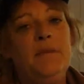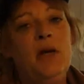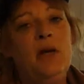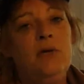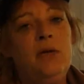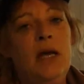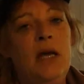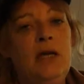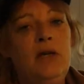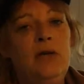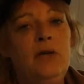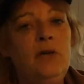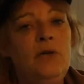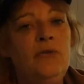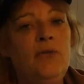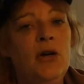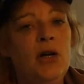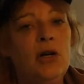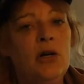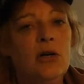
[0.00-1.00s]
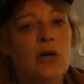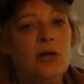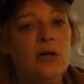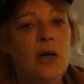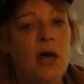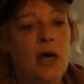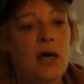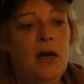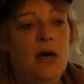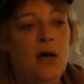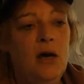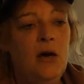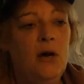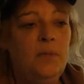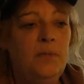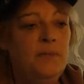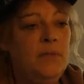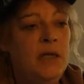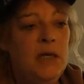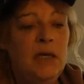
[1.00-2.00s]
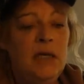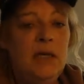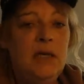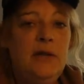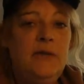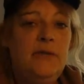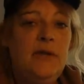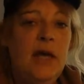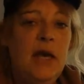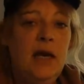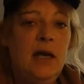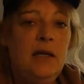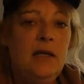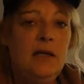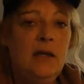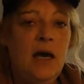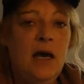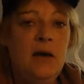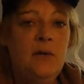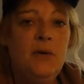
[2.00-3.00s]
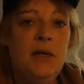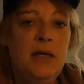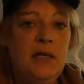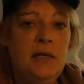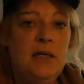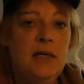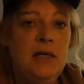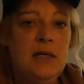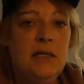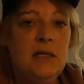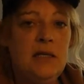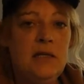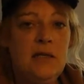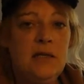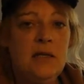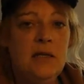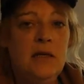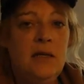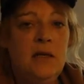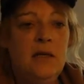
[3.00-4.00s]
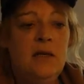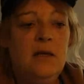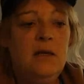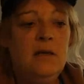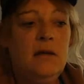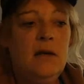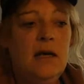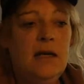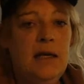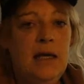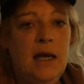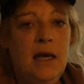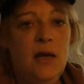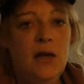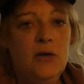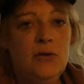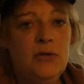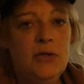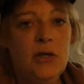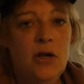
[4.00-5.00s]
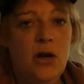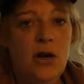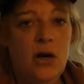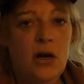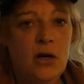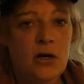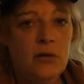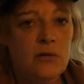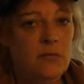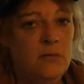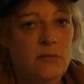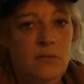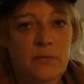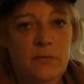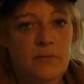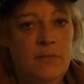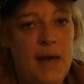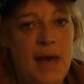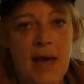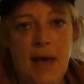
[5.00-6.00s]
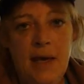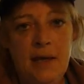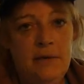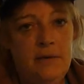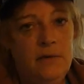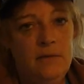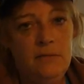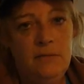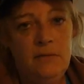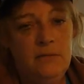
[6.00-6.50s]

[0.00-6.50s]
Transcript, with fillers: Okay, you've heard, I hope, that eyewitness accounts are bad,